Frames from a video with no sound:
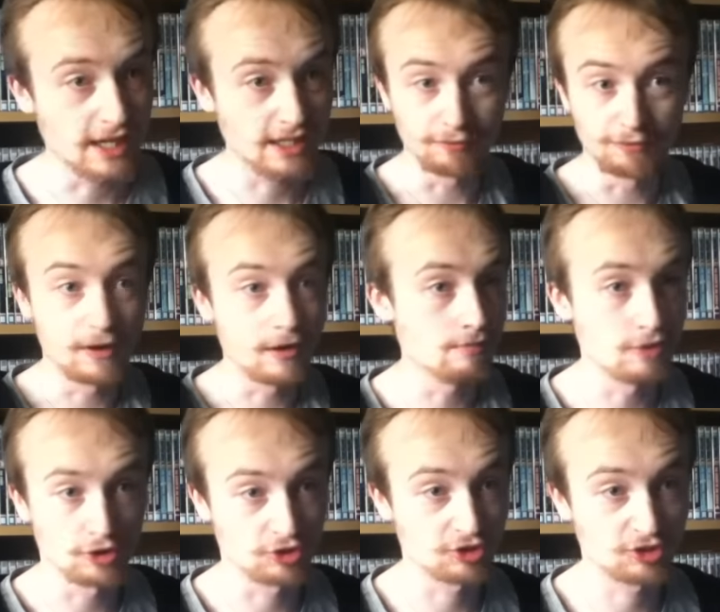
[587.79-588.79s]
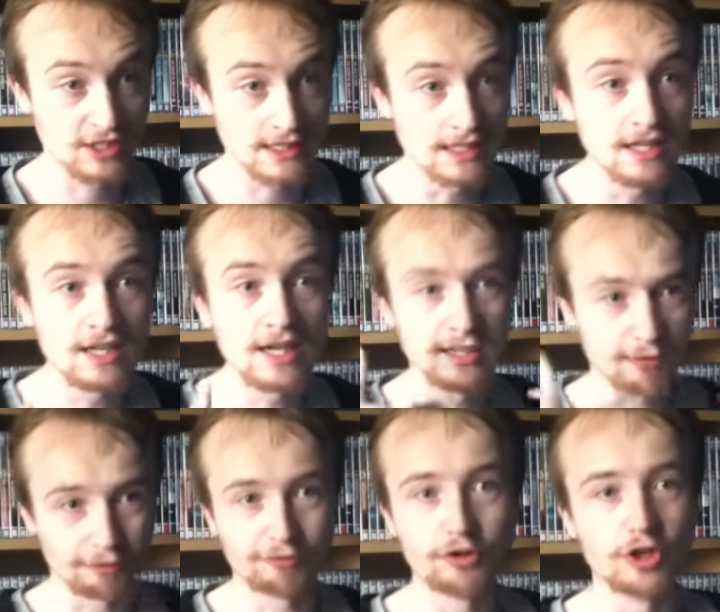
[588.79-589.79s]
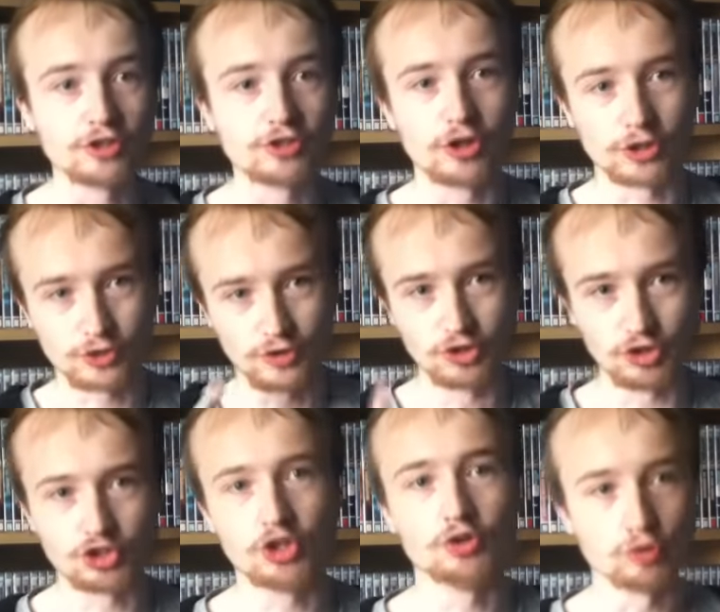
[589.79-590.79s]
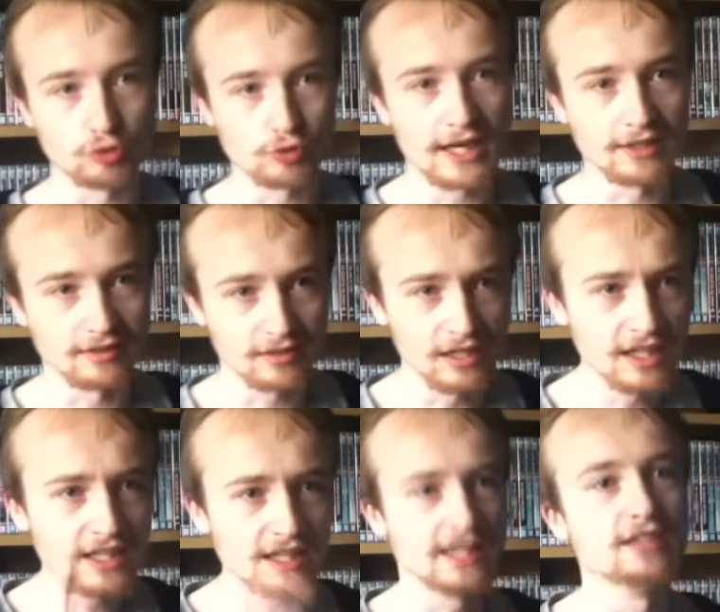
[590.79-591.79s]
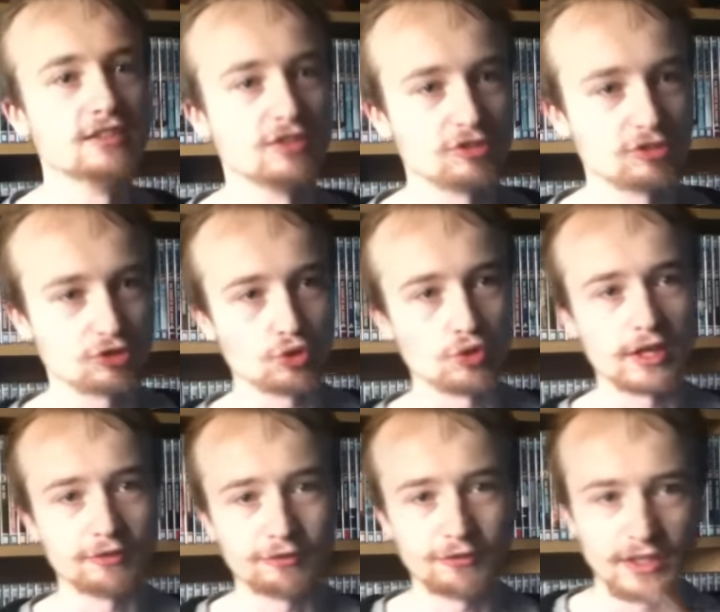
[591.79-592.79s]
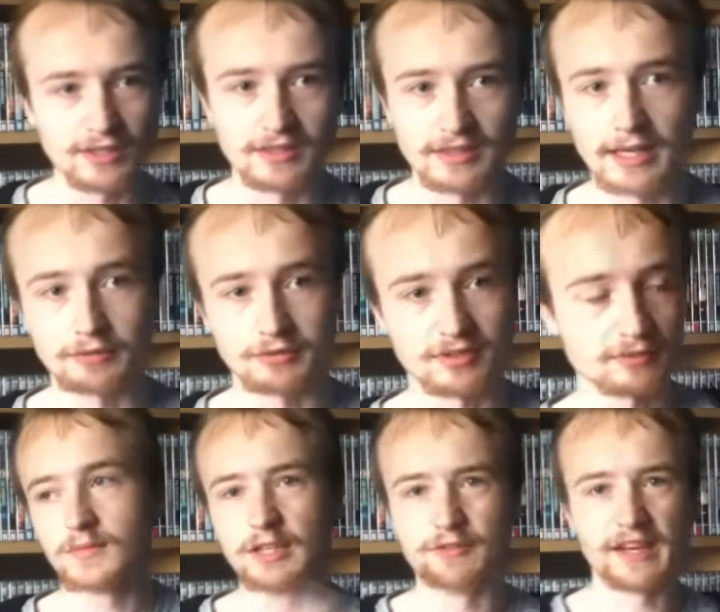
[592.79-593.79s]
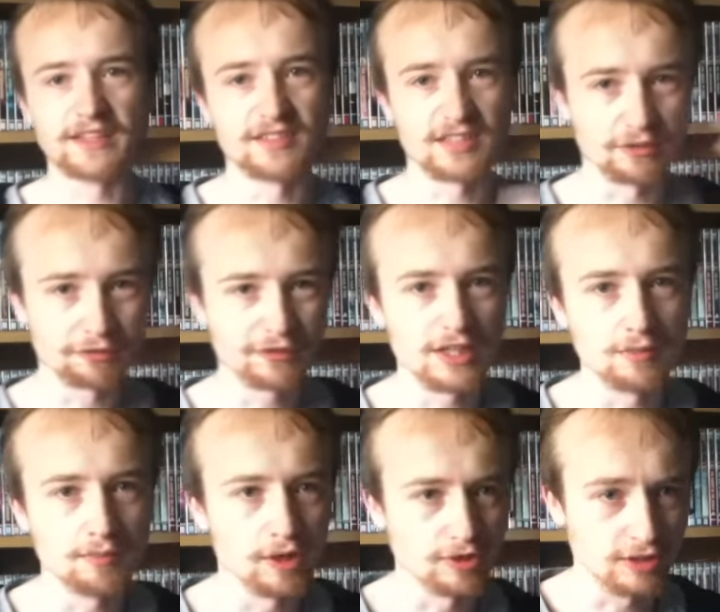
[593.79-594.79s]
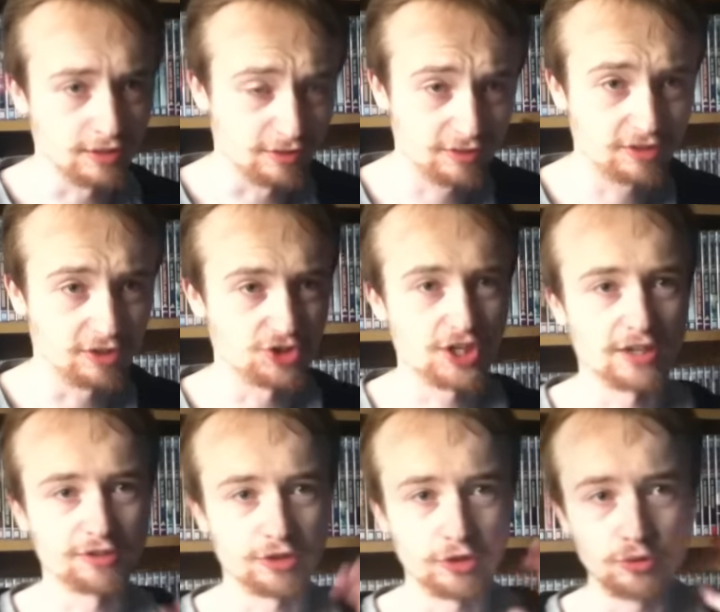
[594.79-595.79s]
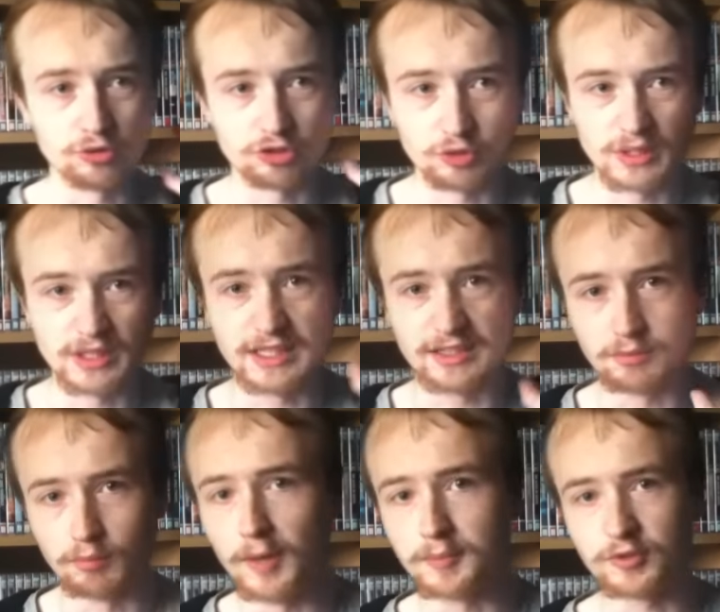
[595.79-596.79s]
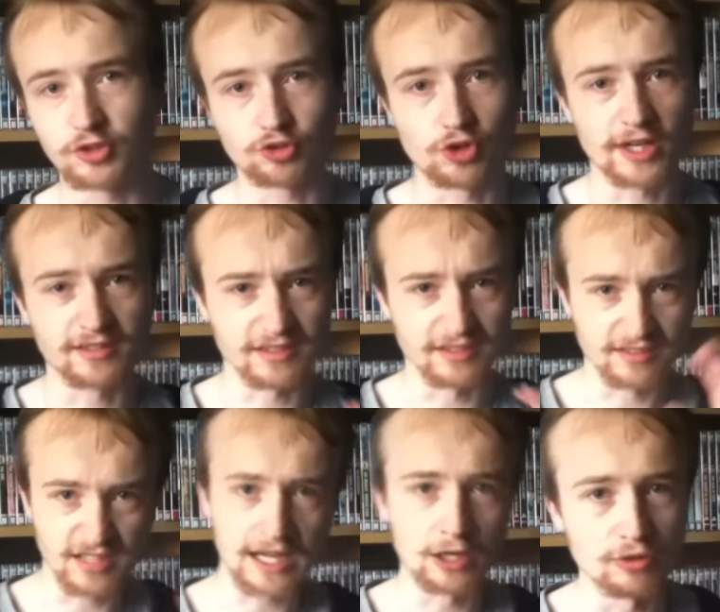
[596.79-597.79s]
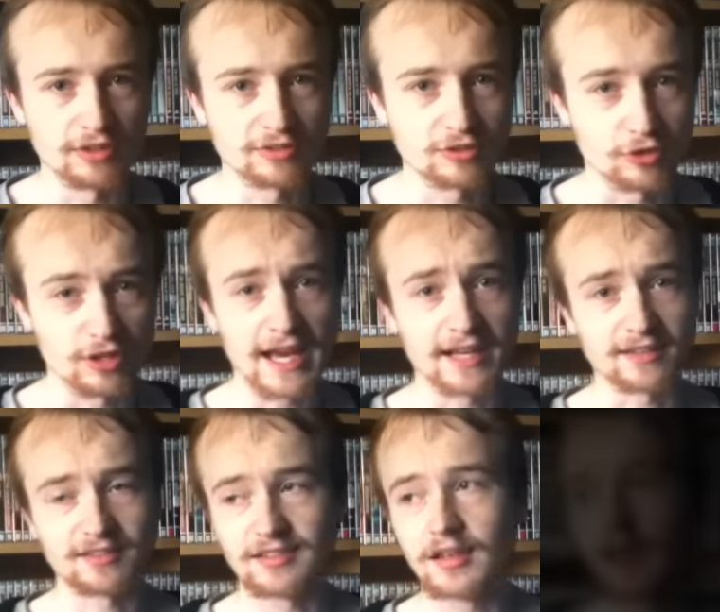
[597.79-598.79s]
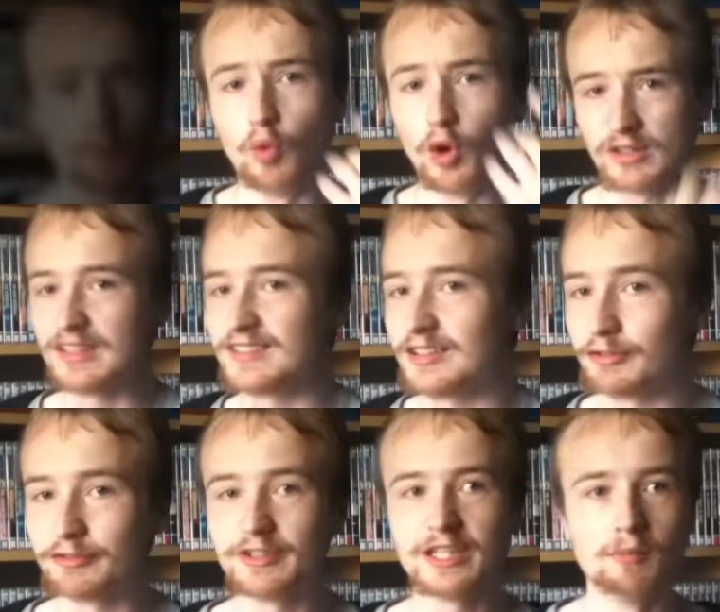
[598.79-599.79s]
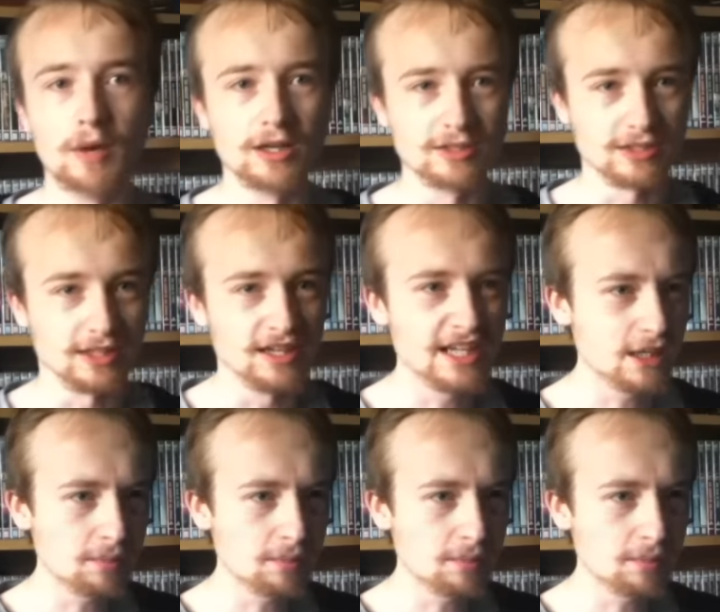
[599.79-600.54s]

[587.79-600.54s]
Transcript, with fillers: I can very much see the Third Doctor and Joe Grant in the story finding out the events in The Fearmonger, such as who's doing these mob strikes, these terrorist attacks, and what is The Fearmonger.